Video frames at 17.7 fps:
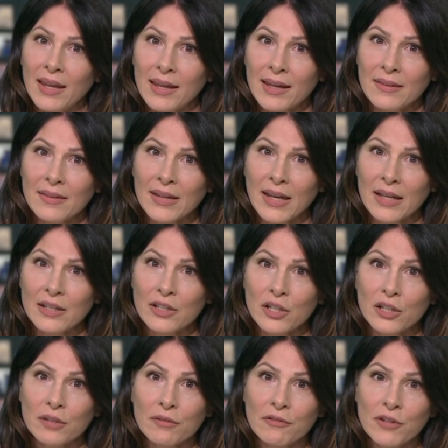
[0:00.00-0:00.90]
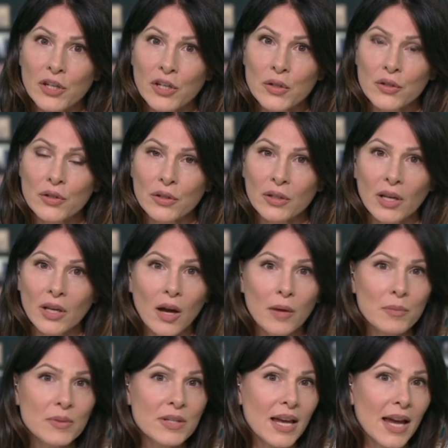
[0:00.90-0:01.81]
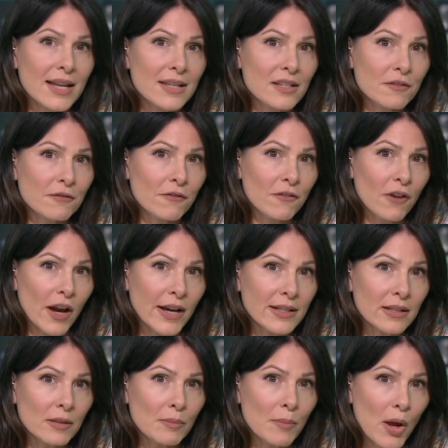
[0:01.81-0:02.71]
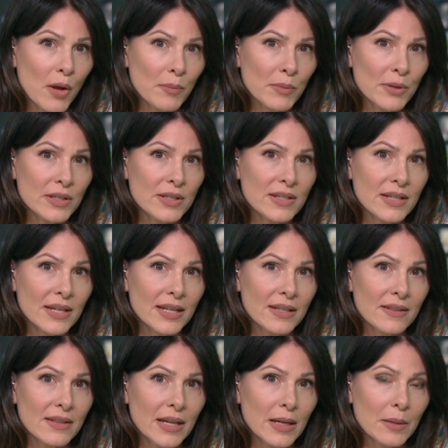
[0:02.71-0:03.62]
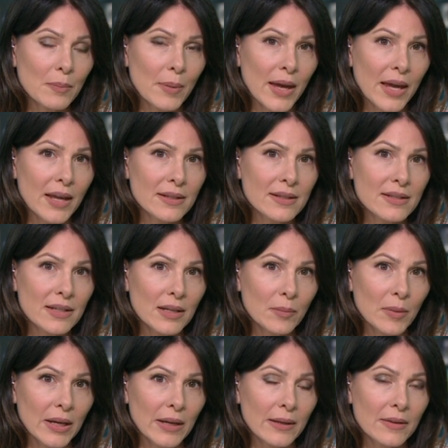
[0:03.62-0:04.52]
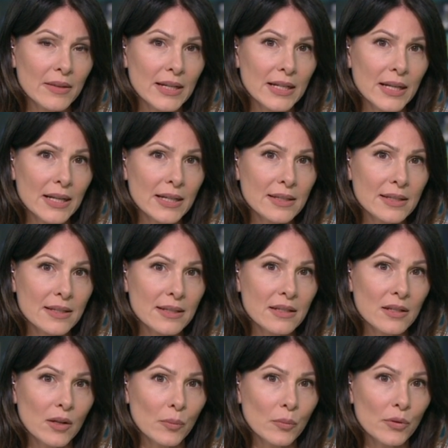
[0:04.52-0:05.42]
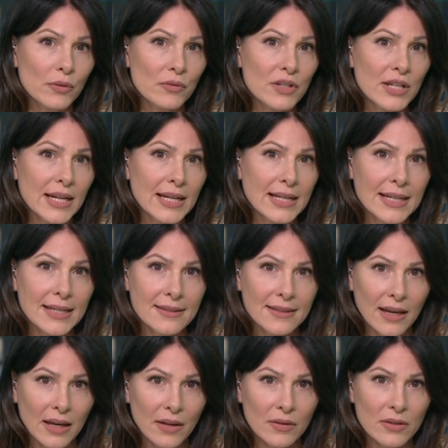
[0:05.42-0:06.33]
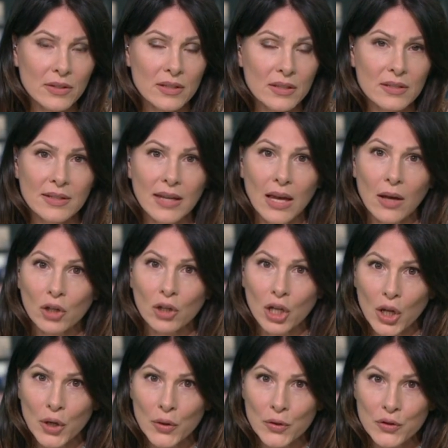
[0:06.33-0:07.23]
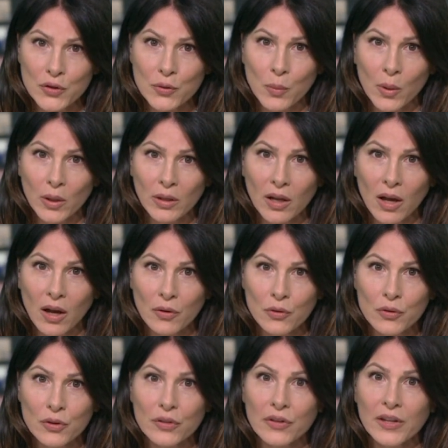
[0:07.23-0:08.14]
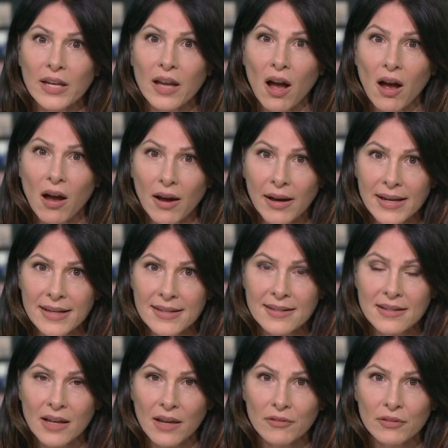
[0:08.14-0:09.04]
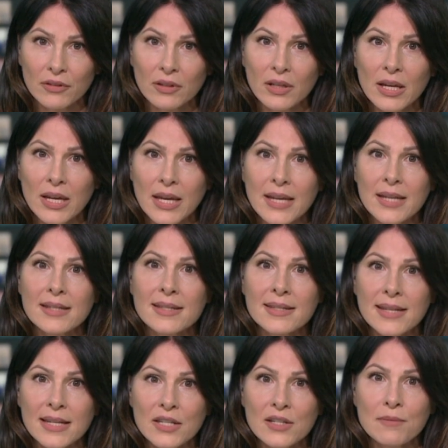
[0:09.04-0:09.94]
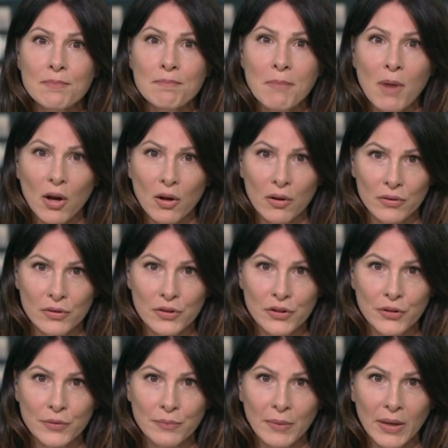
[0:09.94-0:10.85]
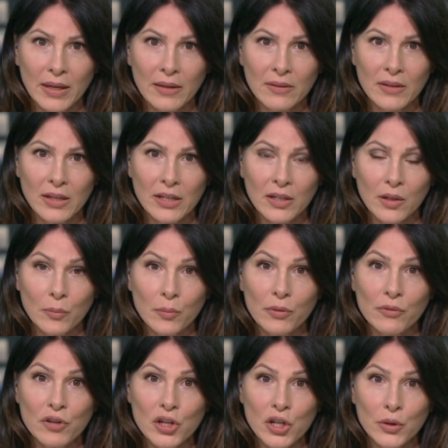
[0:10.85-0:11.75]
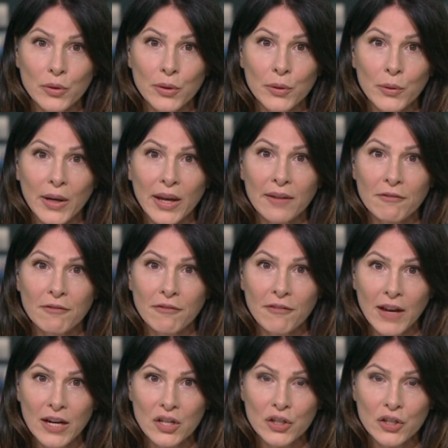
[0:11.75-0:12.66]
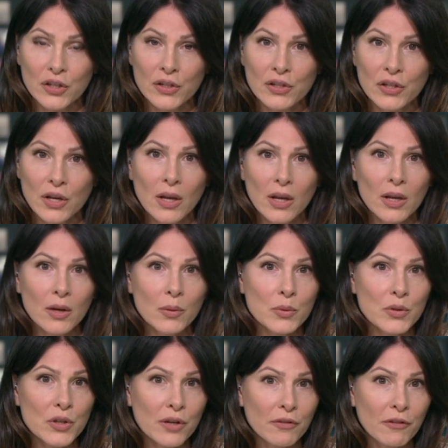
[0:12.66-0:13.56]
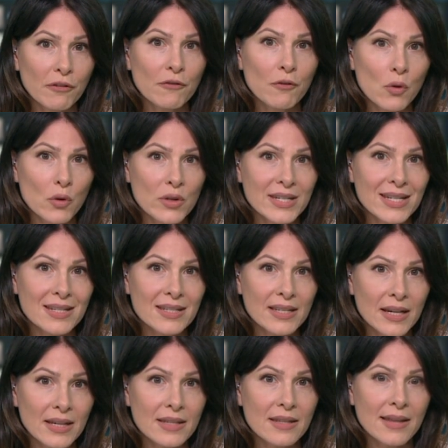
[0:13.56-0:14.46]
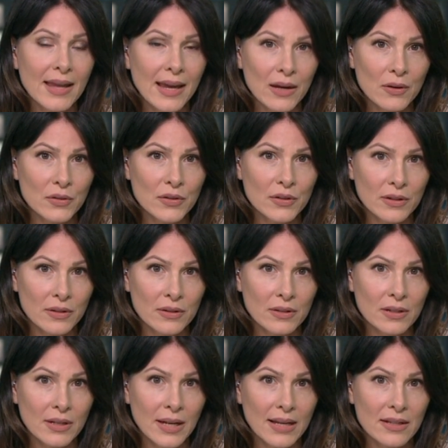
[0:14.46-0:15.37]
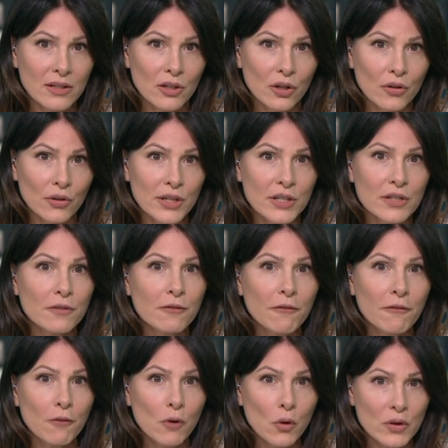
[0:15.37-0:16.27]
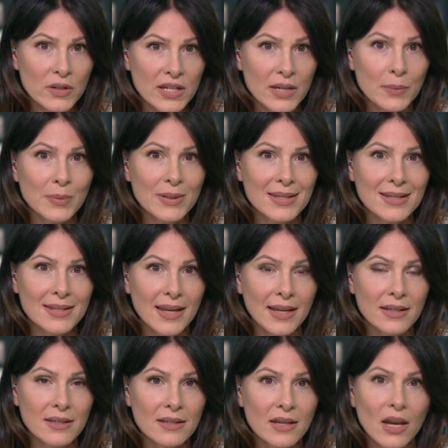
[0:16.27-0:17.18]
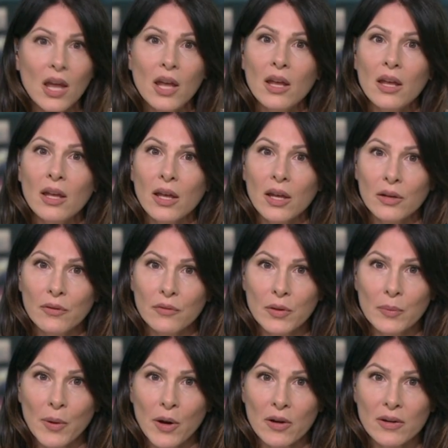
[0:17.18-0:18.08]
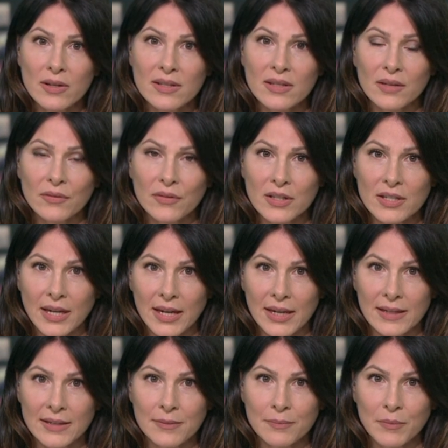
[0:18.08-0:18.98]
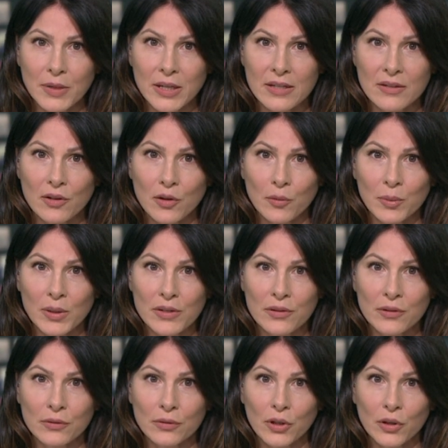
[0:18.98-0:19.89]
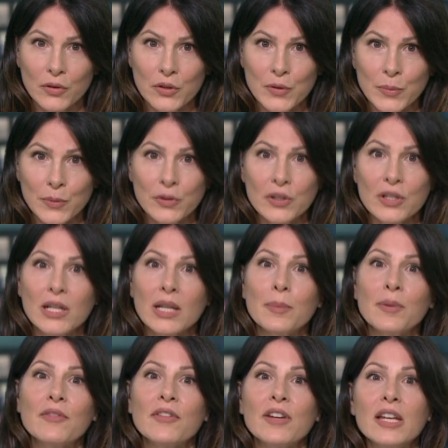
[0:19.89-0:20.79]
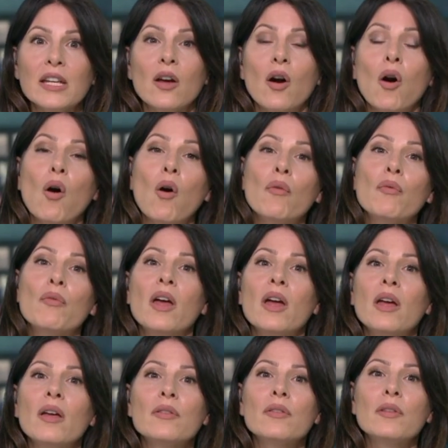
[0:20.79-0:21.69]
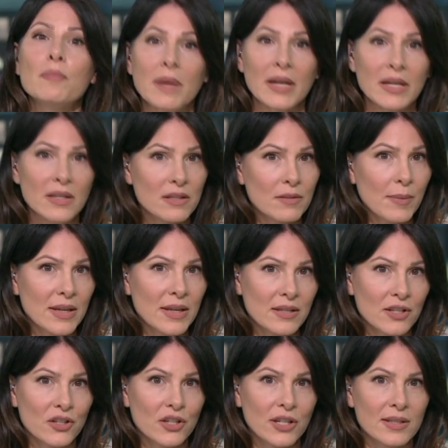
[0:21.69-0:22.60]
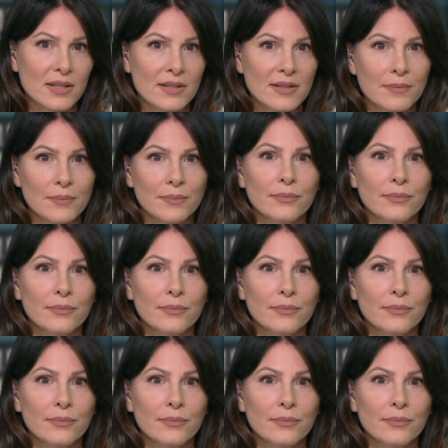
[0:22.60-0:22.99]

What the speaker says: And the added confusion comes at a vital moment in the pandemic. The latest number of daily deaths is now close to 100, the highest level since March. And the number of new UK infections was over 46,000 and has increased 40% over the past 7 days. Here's our political correspondent Libby Vina on the mixed messages.